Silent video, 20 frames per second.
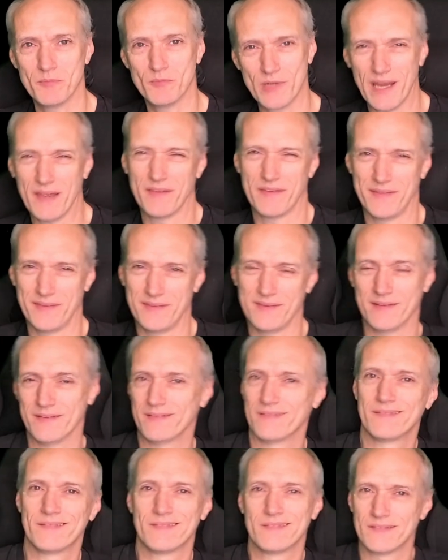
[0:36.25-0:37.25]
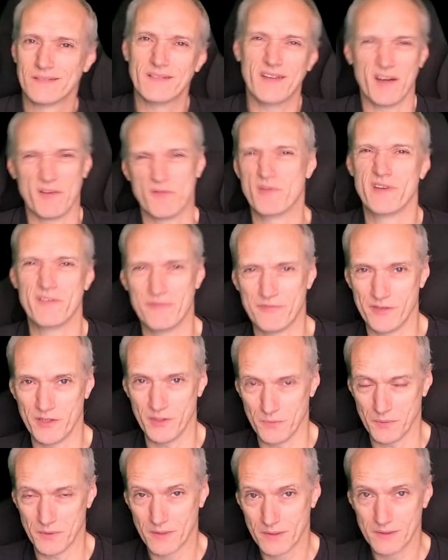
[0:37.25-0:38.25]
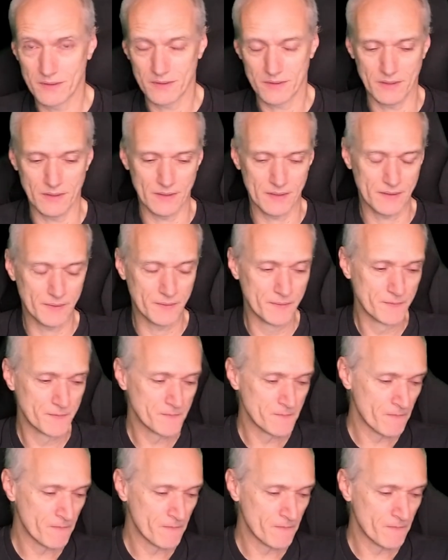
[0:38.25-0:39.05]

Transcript: rather than a review, you know?